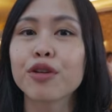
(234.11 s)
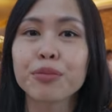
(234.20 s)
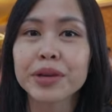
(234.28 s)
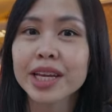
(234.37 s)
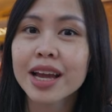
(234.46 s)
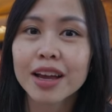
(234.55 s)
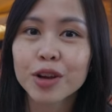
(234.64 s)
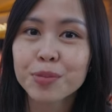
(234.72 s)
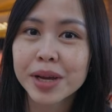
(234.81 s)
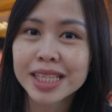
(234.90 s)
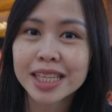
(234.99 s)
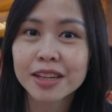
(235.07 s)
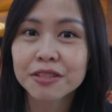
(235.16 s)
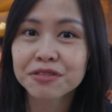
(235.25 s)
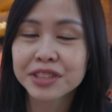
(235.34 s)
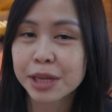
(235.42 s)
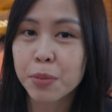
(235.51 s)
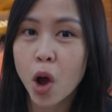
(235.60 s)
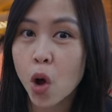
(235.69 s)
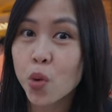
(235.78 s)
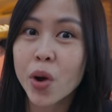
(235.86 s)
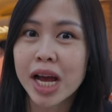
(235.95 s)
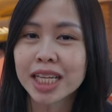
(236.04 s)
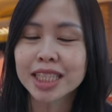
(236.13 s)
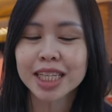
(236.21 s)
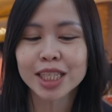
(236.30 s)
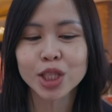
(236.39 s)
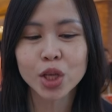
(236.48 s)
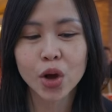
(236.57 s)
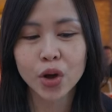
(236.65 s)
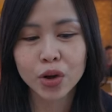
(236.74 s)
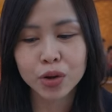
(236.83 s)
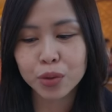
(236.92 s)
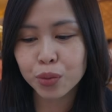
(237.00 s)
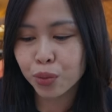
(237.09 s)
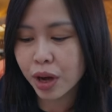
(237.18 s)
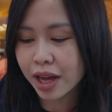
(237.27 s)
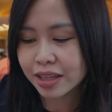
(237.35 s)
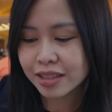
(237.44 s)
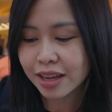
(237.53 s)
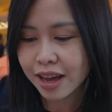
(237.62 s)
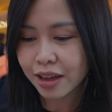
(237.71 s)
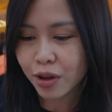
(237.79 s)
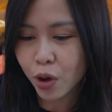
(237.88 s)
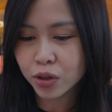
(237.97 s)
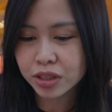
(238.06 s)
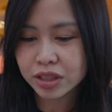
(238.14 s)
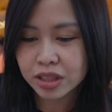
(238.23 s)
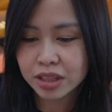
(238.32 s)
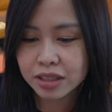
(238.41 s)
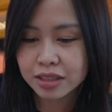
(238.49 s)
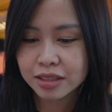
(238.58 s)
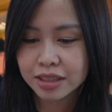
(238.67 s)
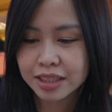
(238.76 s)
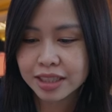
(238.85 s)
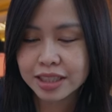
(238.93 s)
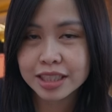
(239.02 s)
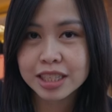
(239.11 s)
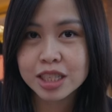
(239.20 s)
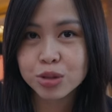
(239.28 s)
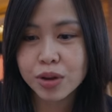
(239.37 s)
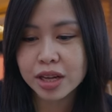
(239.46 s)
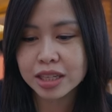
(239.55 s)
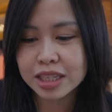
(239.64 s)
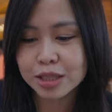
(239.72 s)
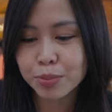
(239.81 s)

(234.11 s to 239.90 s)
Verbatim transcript: For me, I got myself Tim Ho Wan. So what I ordered, this one is